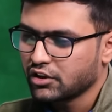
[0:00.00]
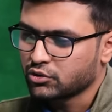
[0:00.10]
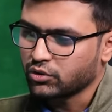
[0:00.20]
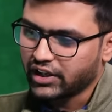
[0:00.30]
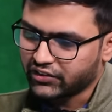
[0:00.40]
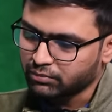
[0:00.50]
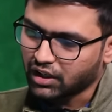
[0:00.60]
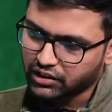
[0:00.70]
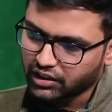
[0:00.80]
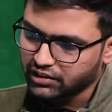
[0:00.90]
So S.N.
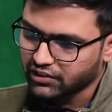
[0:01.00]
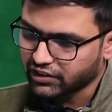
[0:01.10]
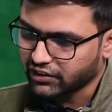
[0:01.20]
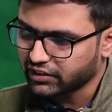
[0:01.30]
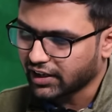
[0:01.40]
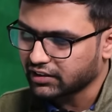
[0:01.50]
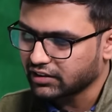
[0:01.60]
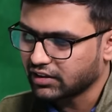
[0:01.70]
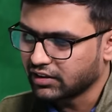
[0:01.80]
Balagangadhara says that